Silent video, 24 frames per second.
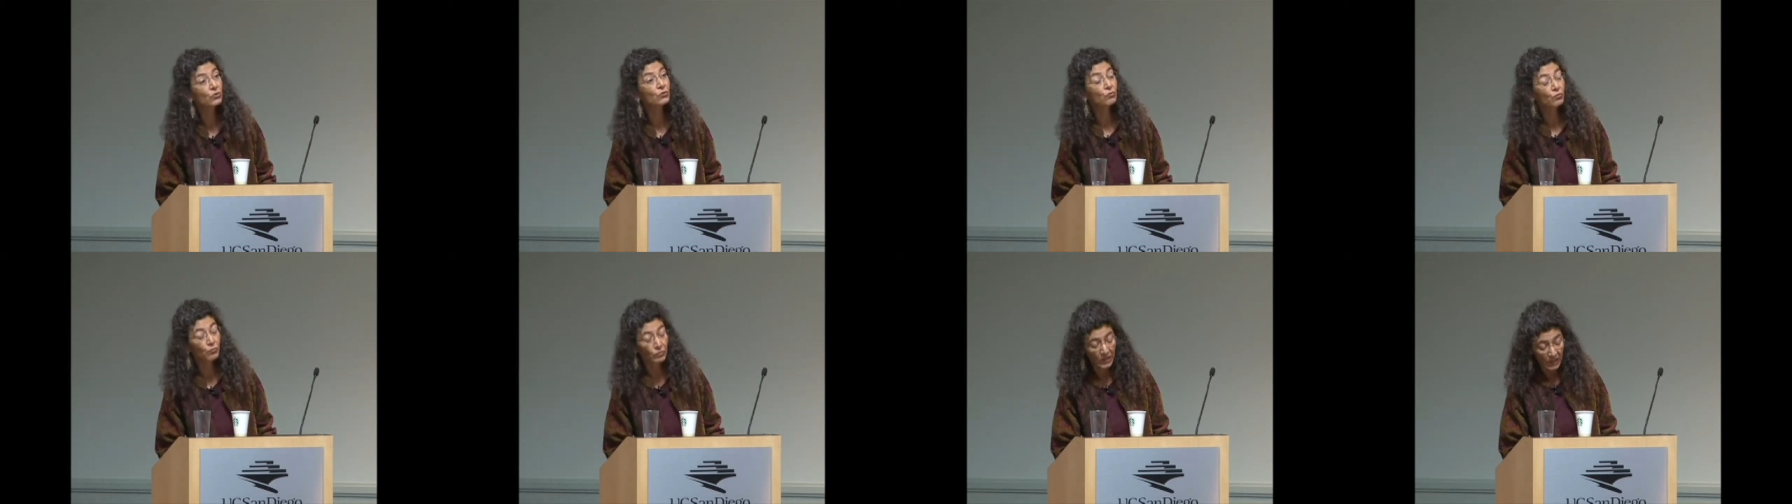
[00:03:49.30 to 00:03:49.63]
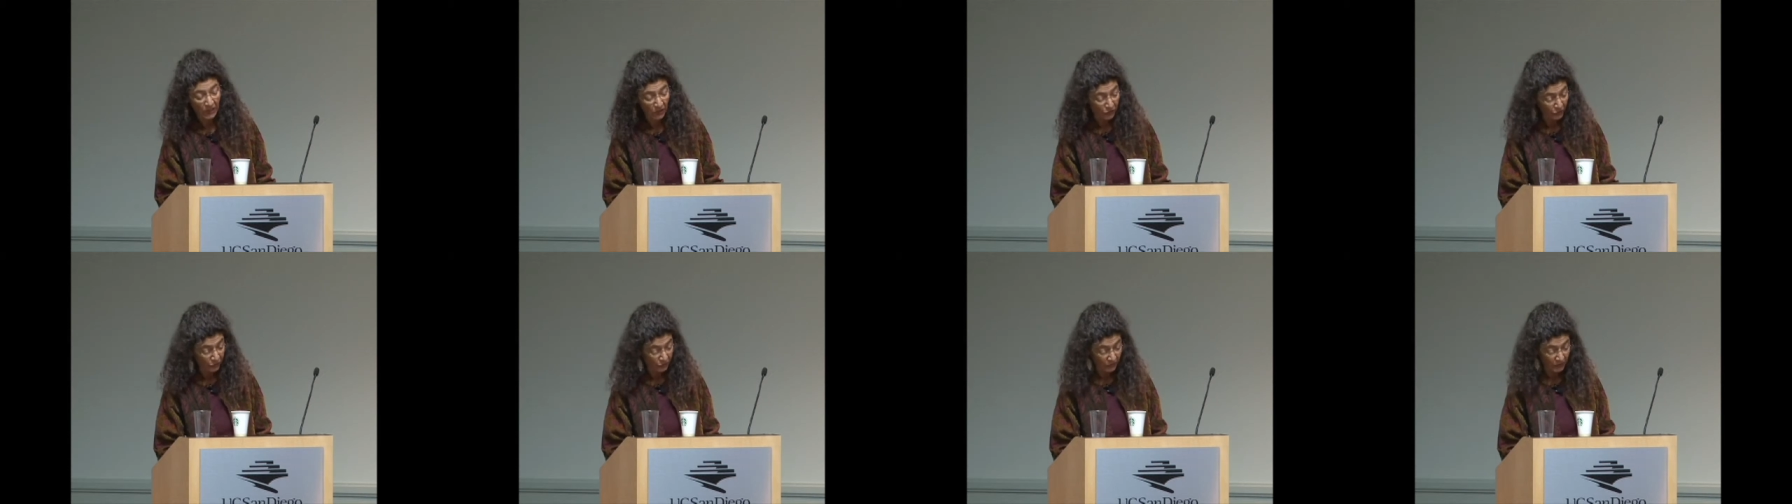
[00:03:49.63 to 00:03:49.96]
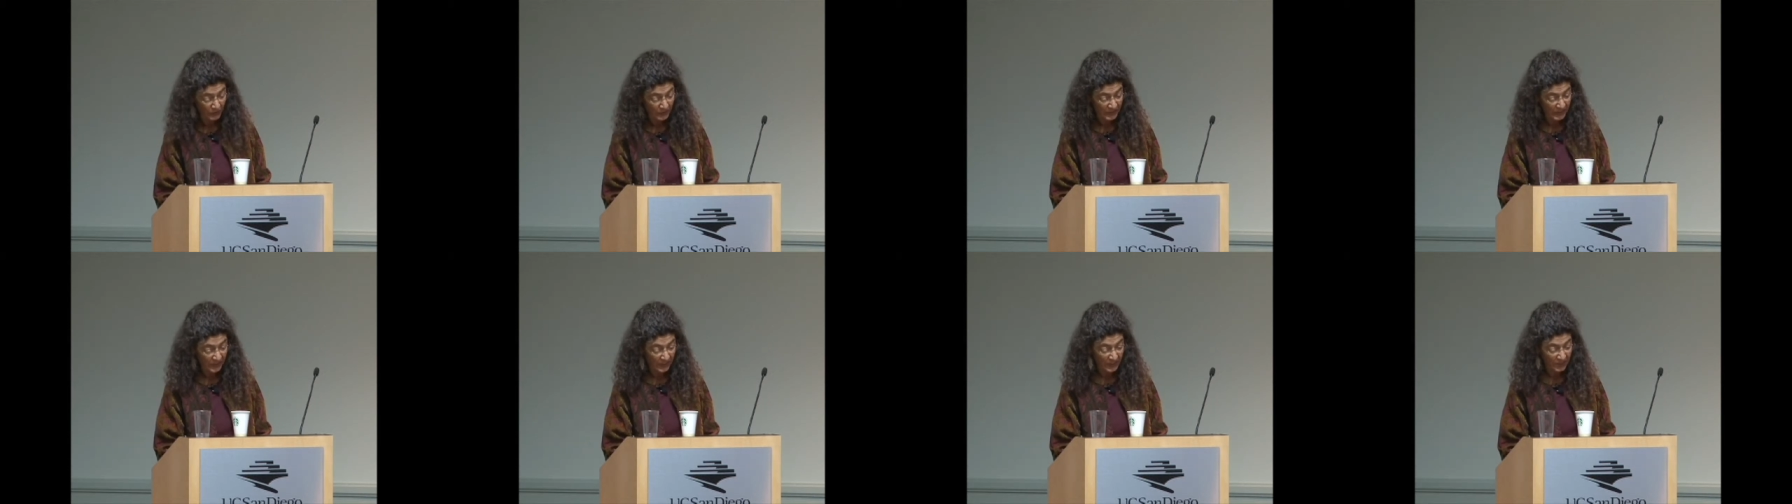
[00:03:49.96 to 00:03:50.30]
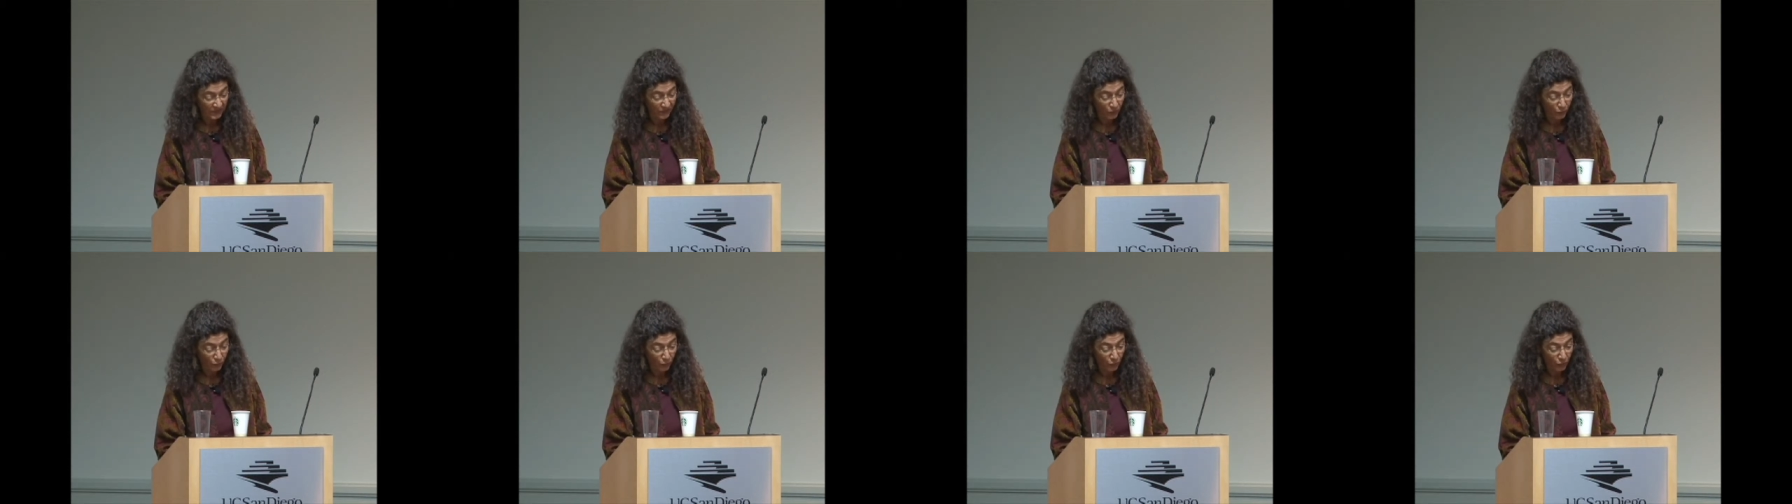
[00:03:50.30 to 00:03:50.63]
to relearn the
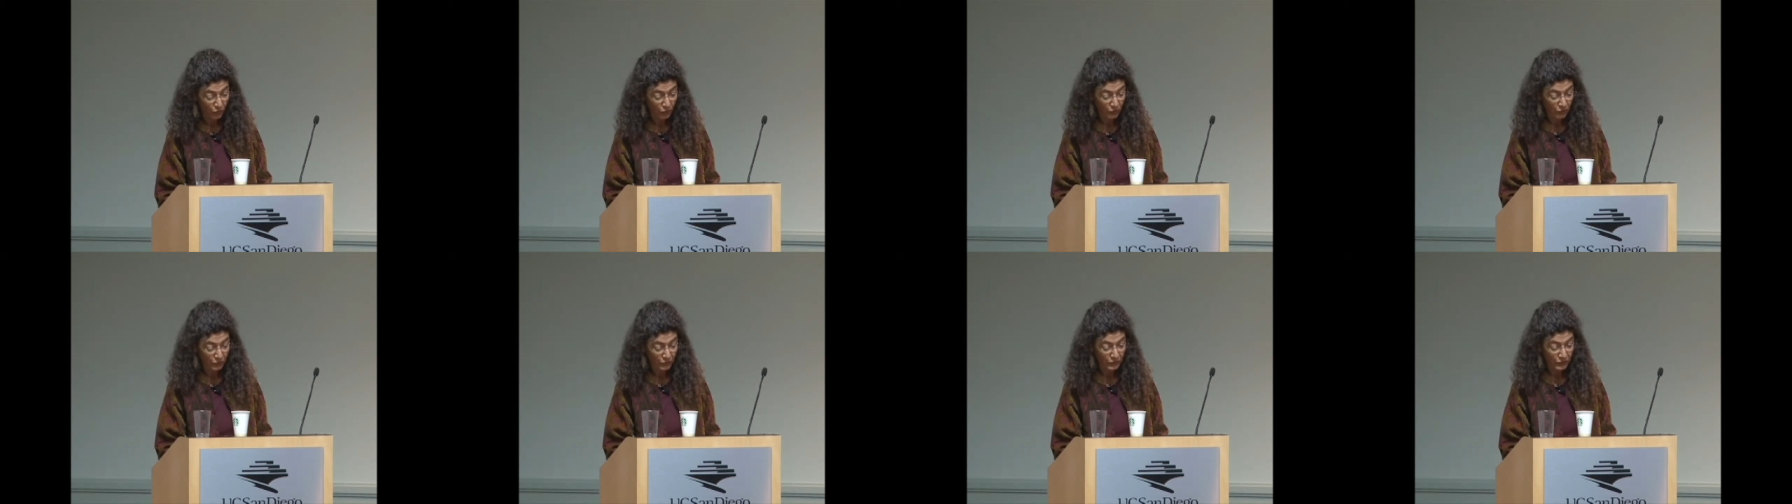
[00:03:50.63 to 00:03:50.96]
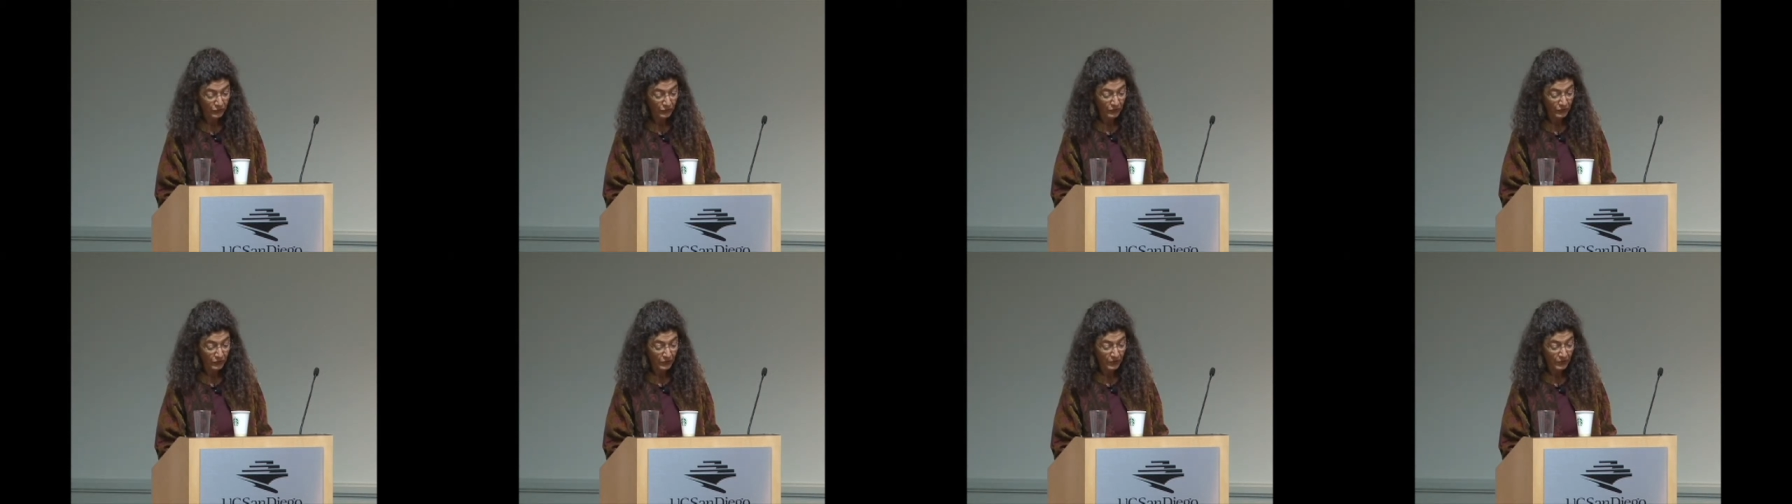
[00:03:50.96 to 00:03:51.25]
sense of the world,